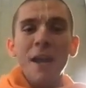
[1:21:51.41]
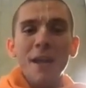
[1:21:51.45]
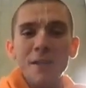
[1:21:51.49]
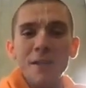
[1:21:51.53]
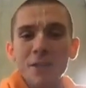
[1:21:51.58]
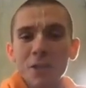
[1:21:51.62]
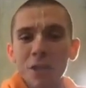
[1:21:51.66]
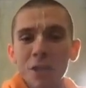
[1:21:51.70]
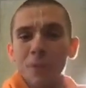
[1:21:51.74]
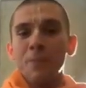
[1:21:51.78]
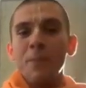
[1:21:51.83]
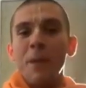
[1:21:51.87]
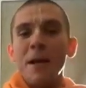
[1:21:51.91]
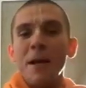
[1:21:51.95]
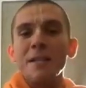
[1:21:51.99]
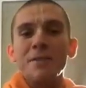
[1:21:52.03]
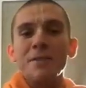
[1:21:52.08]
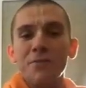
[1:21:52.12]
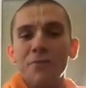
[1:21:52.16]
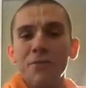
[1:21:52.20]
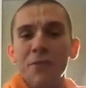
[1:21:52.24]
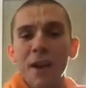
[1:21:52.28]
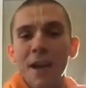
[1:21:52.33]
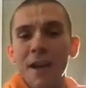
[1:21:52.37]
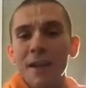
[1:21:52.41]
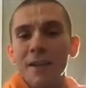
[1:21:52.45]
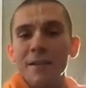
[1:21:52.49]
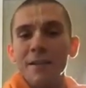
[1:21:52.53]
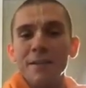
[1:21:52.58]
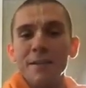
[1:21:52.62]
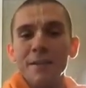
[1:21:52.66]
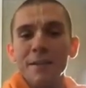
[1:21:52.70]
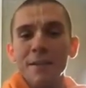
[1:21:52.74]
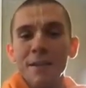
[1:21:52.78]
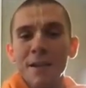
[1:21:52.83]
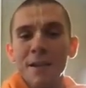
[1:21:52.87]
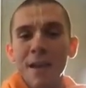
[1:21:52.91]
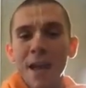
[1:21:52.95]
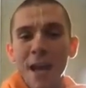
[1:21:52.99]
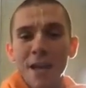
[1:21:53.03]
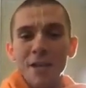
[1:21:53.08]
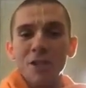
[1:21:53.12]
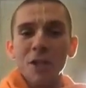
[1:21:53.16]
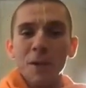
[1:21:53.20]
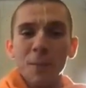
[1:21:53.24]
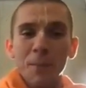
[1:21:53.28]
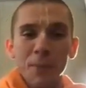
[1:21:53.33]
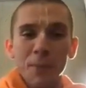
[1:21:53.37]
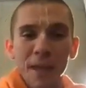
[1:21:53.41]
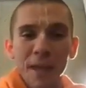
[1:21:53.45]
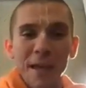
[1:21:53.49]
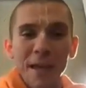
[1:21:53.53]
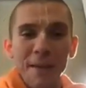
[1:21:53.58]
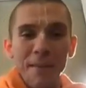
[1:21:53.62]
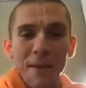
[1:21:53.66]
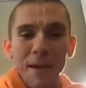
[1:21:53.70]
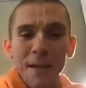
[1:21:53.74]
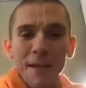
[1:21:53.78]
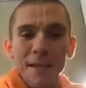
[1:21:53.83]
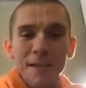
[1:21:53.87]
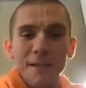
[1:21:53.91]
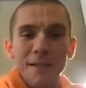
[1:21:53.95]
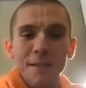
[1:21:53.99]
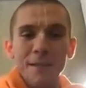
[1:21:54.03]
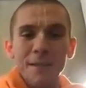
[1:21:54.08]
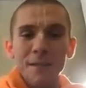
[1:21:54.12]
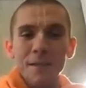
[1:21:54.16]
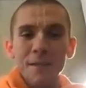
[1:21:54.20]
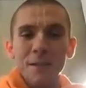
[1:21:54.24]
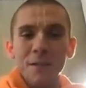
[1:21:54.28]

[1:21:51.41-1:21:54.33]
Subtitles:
as your best friend, as your playmate.